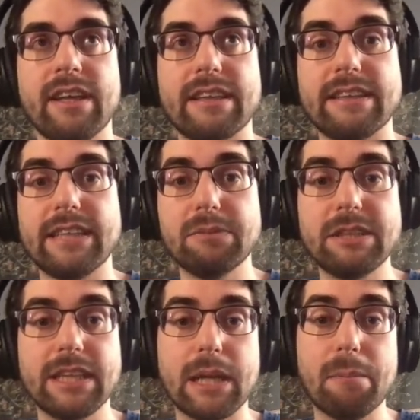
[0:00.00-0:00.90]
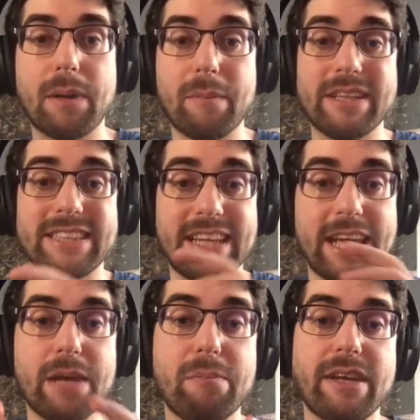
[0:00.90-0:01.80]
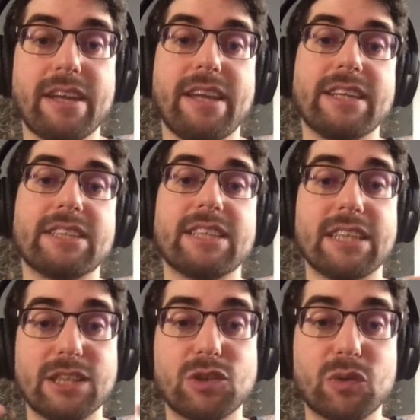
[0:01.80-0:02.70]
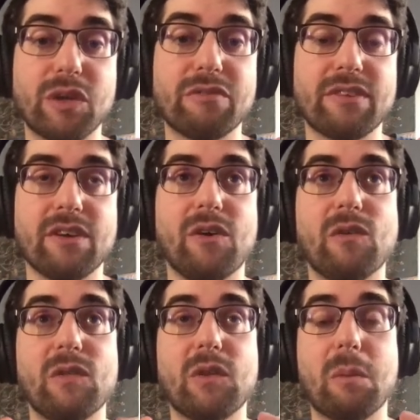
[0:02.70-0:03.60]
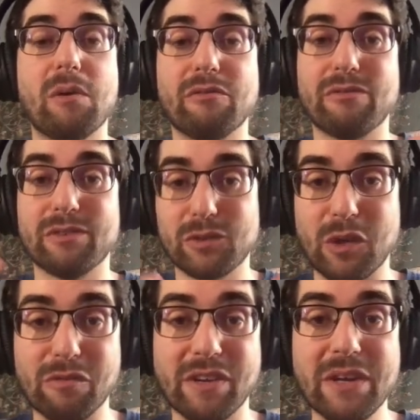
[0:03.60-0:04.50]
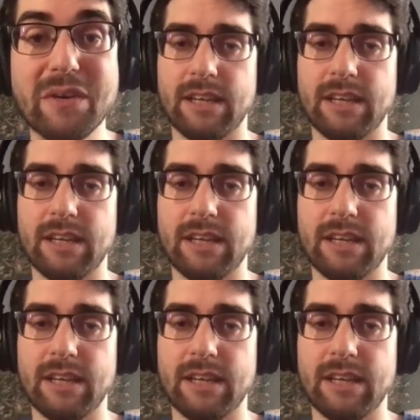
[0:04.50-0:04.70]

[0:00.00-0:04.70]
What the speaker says: This basically implements APNS in Swift on top of Swift Neo.